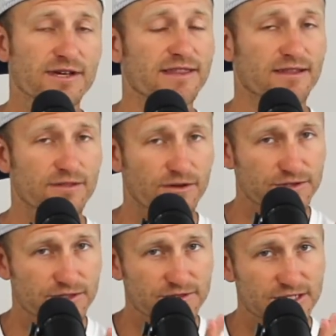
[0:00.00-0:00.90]
I think
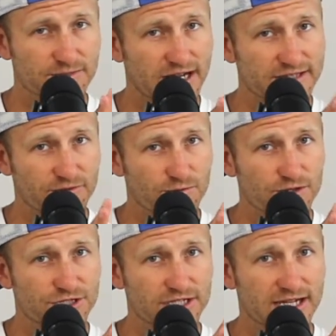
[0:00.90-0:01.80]
those 3 spots for
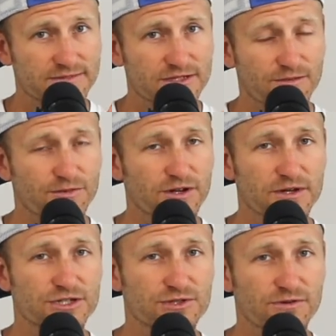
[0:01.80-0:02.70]
world champs are pretty
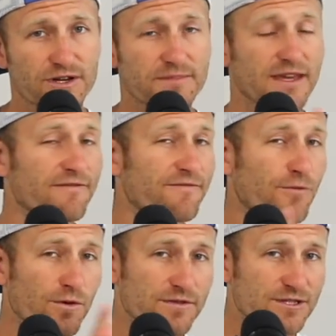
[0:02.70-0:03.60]
much shored up. That
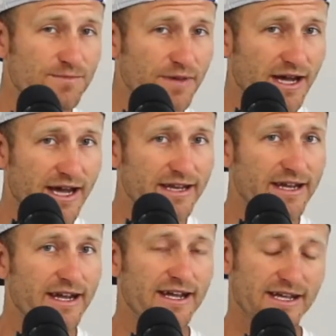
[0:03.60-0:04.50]
4th spot
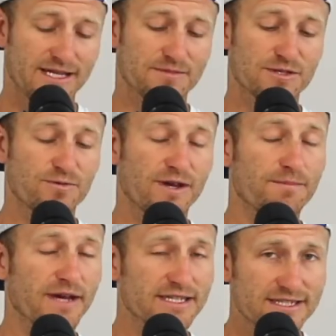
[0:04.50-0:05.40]
is between
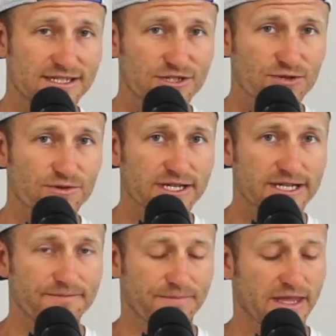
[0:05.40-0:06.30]
Betsy and Julia,